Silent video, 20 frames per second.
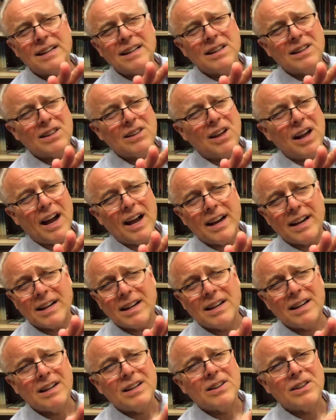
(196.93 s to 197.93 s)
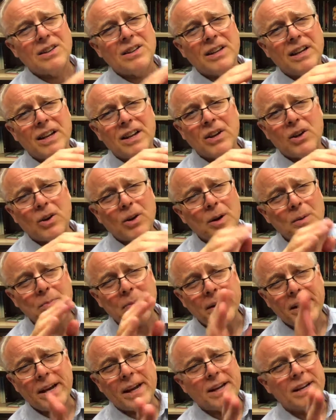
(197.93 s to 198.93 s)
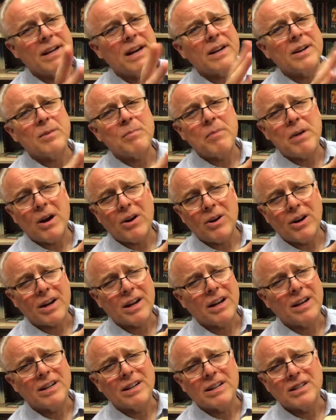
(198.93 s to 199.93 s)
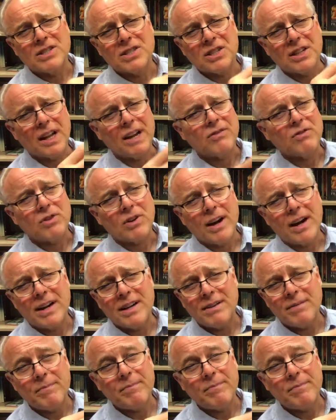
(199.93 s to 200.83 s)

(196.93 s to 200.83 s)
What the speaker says: like the European and American slave trade.